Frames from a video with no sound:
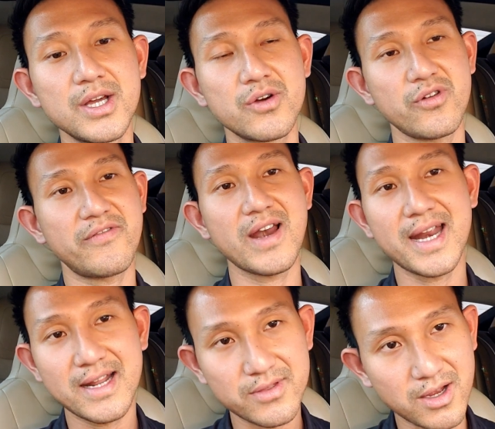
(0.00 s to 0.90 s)
we
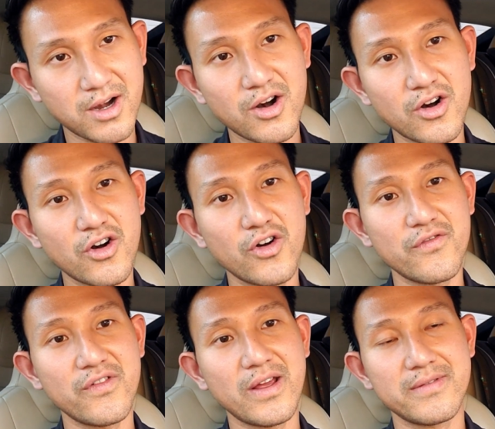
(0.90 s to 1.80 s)
flatten out the
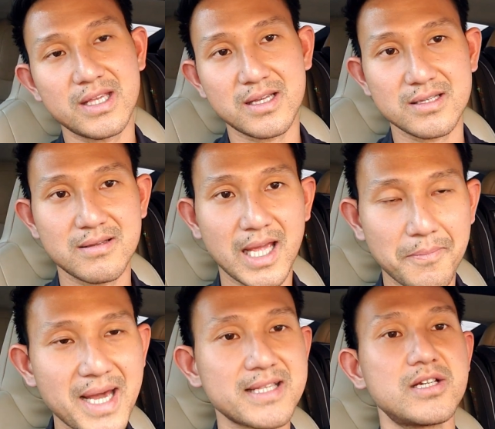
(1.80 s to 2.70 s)
curve, everything is
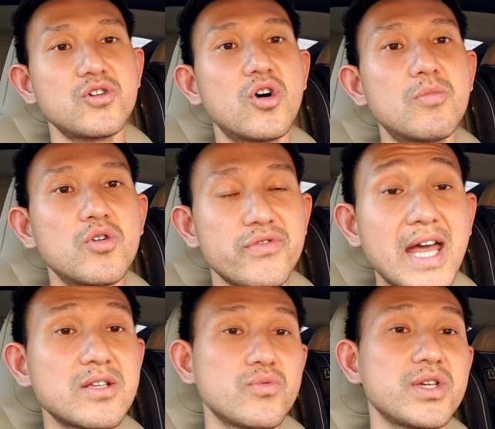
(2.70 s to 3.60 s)
like back to normal.
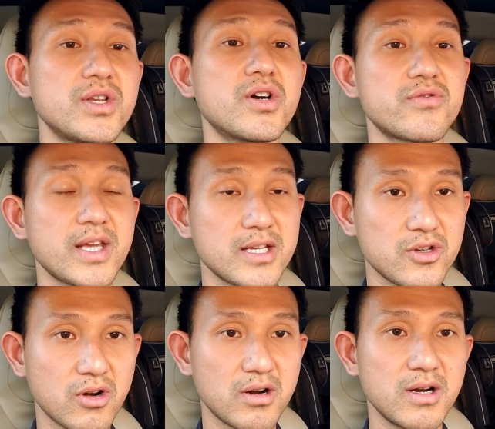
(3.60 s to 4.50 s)
That's when you know
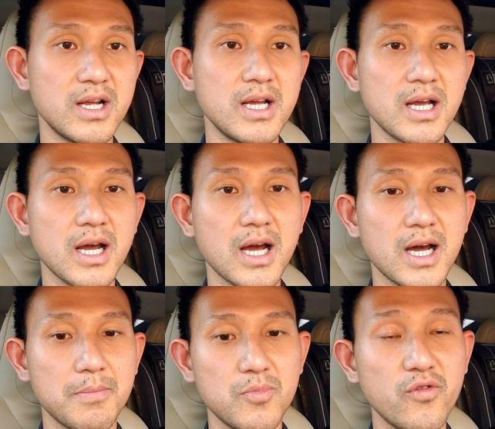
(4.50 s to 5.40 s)
things are
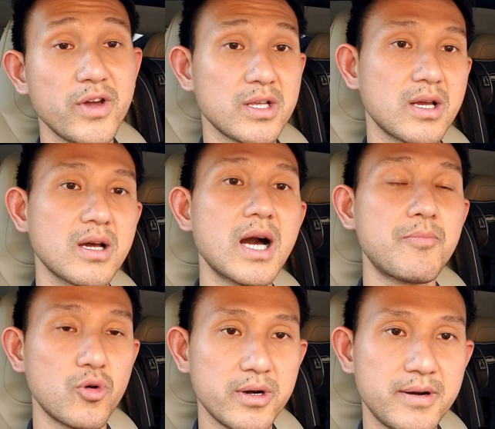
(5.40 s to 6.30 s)
moving
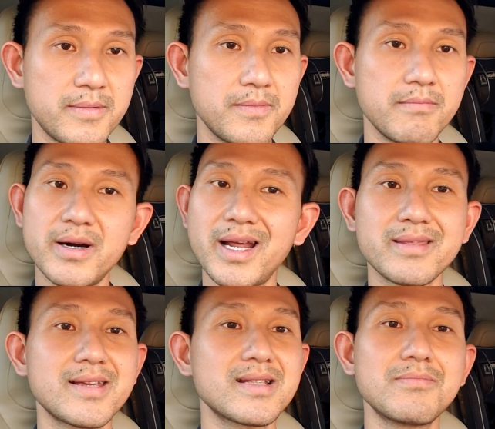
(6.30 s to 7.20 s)
upward. But I
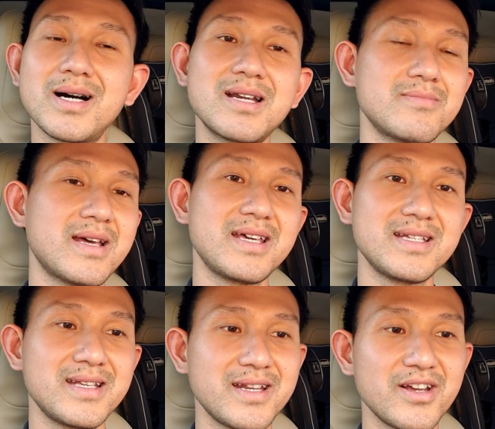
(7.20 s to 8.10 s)
think the bottom
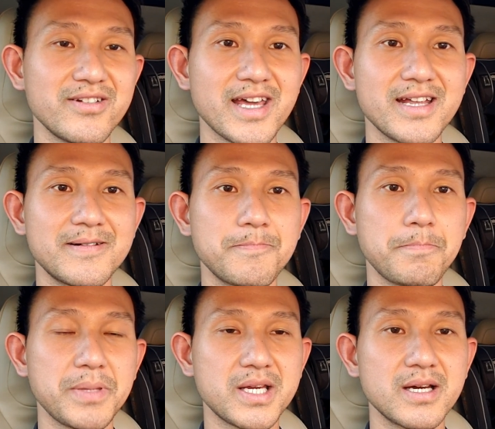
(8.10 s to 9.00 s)
isn't here yet,
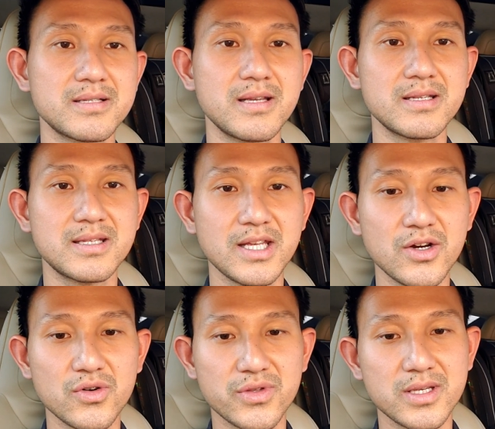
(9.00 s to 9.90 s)
because there's
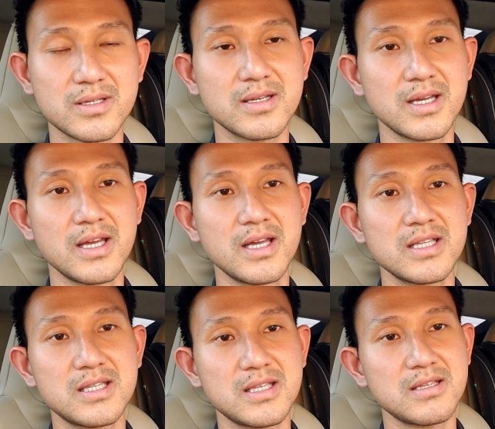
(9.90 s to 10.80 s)
still this
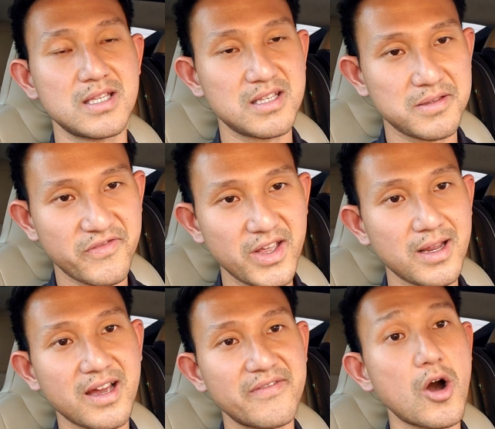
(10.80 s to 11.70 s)

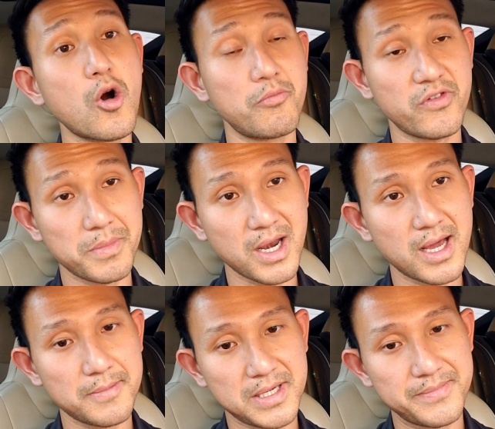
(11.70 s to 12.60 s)
feeling of hope from a
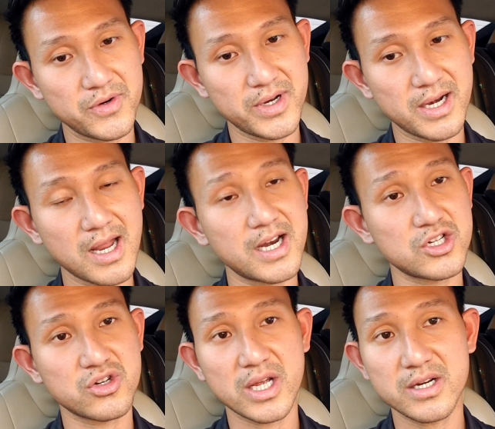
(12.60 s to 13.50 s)
lot of people and a lot of
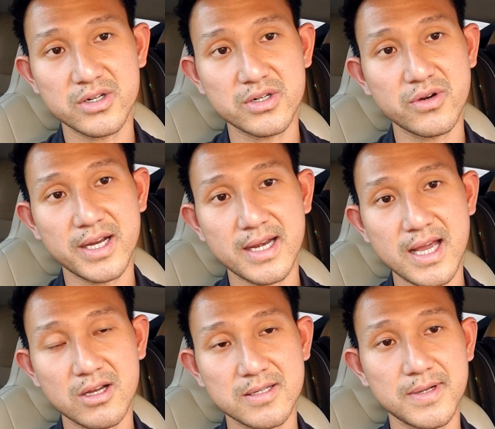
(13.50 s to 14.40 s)
traders right
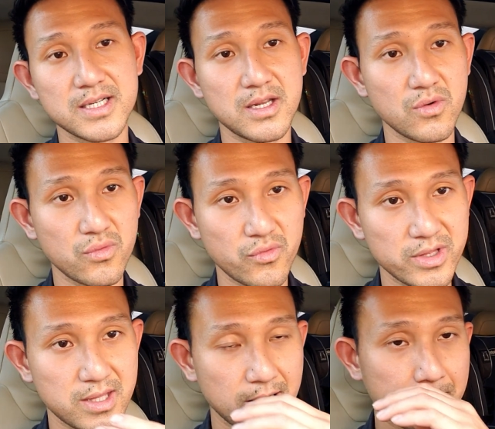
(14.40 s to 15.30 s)
now, especially
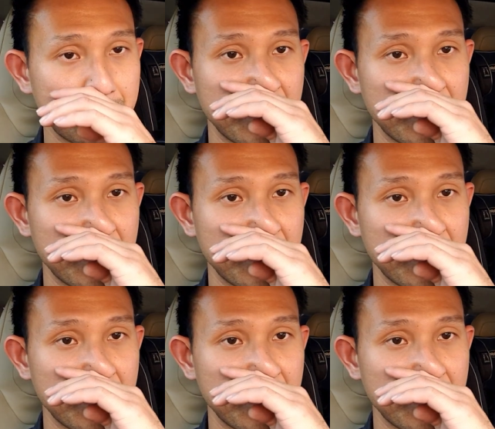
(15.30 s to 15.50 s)
with the